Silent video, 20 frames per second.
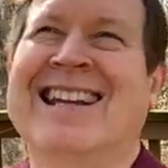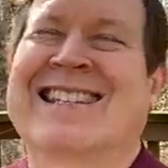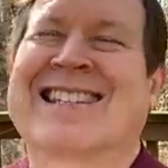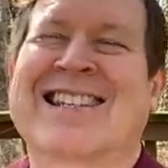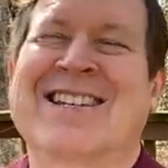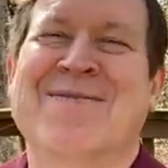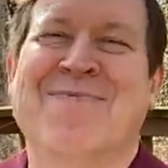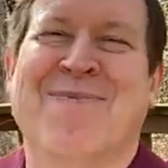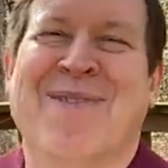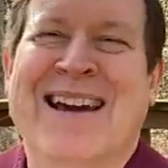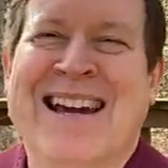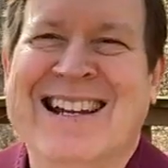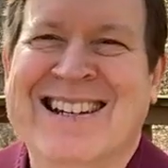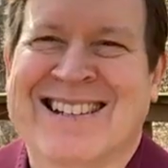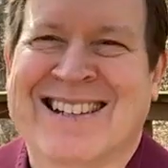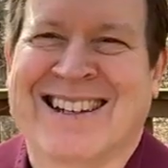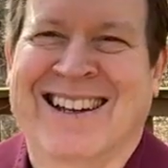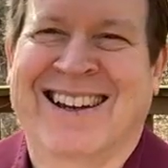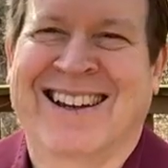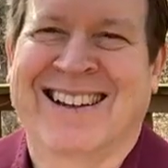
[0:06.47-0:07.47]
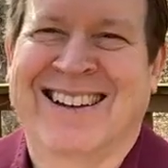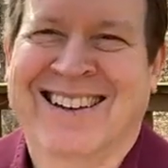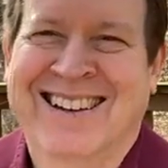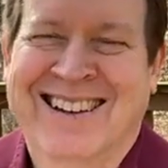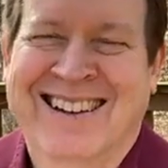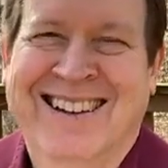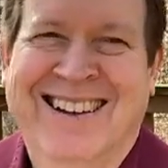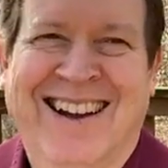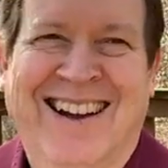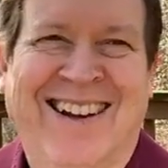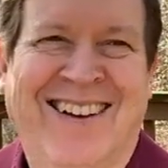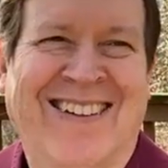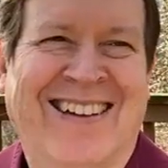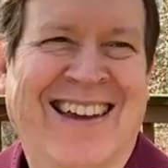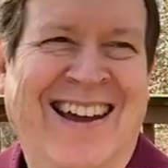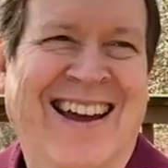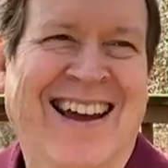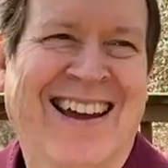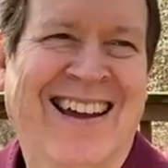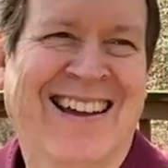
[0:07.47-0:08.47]
it's amazing.
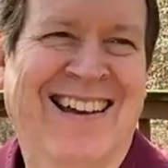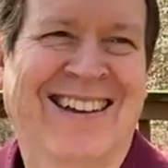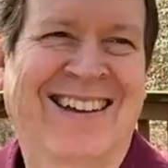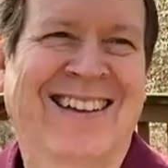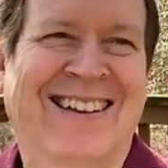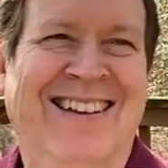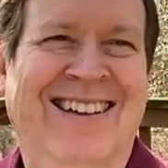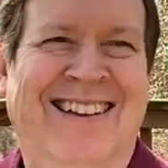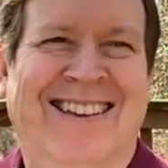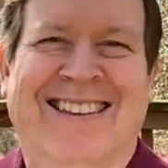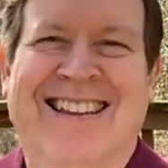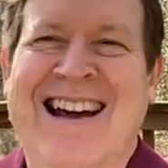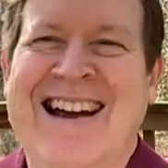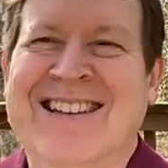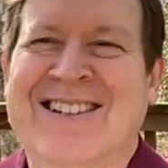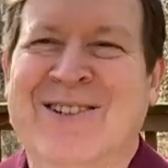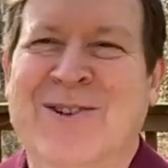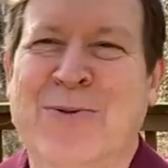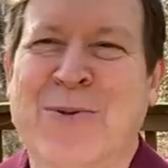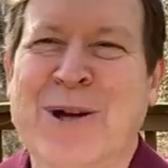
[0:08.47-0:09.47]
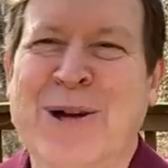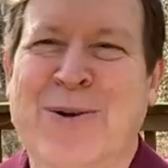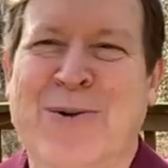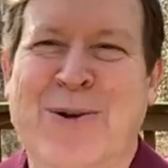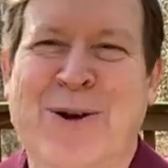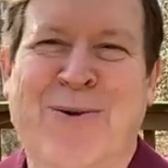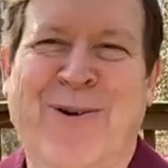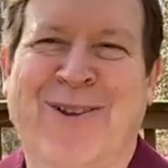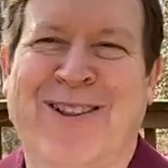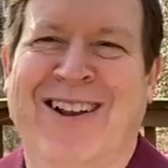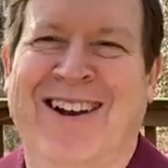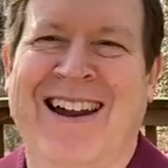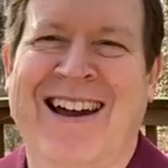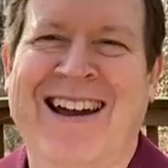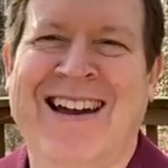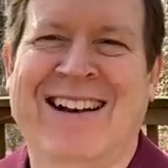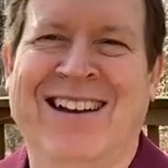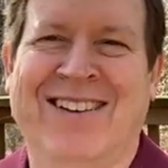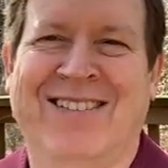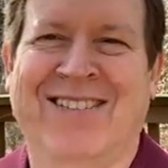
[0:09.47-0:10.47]
Okay, last week we were the
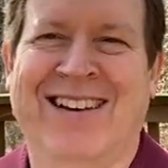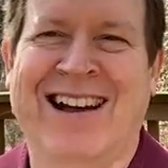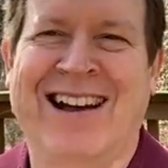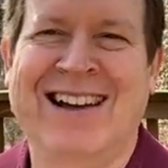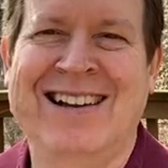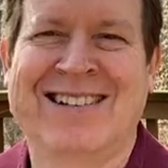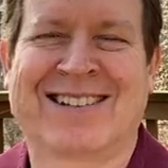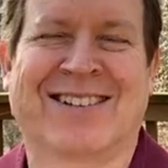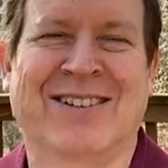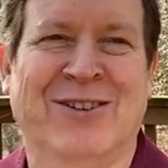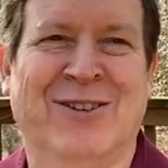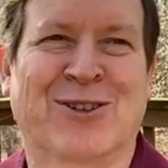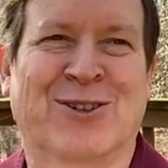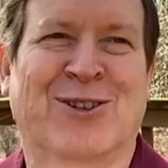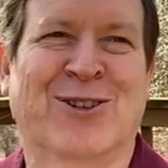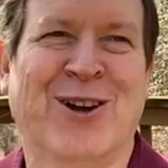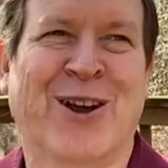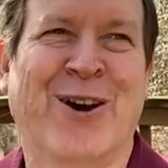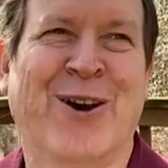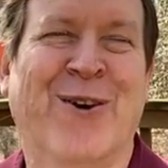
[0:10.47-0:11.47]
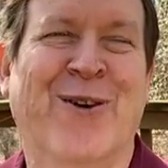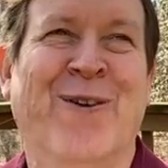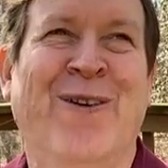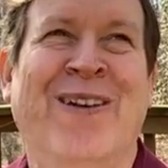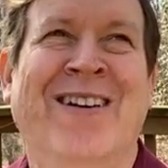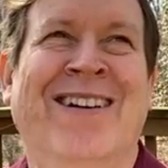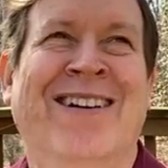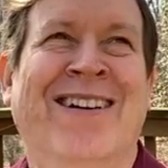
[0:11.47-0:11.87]
land of ice and snow.